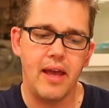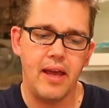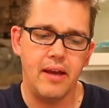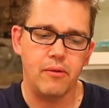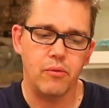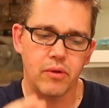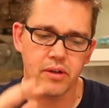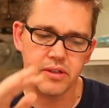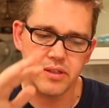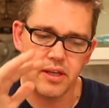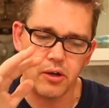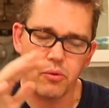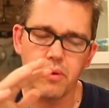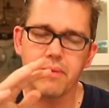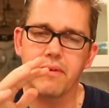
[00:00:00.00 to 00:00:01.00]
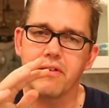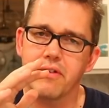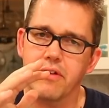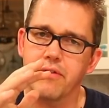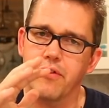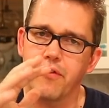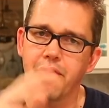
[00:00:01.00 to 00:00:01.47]
at what is the equivalent
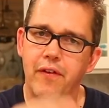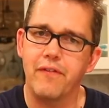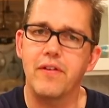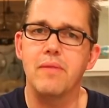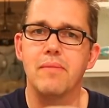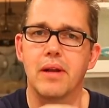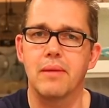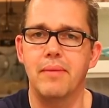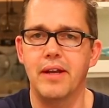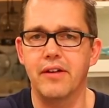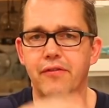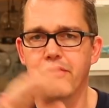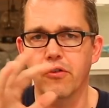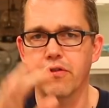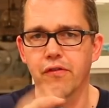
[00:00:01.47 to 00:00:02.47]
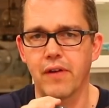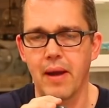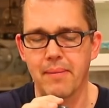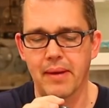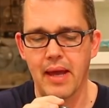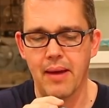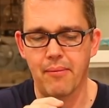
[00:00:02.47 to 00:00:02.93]
of a 50 millimeter full
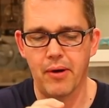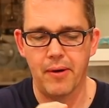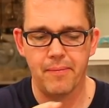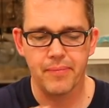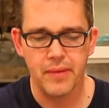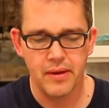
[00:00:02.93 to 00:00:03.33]
frame camera.